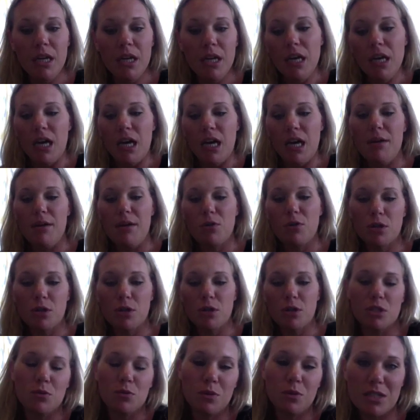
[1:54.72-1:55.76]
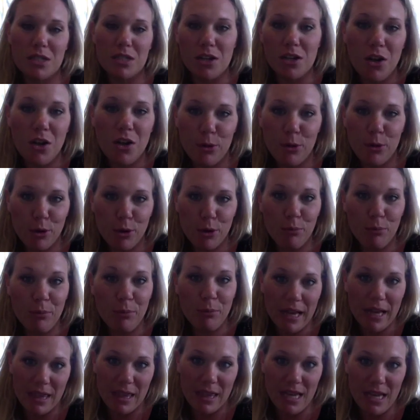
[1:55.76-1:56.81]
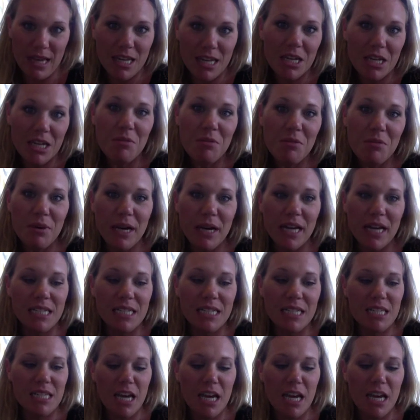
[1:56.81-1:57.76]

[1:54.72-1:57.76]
of course, it wasn't called the Brobe back then, but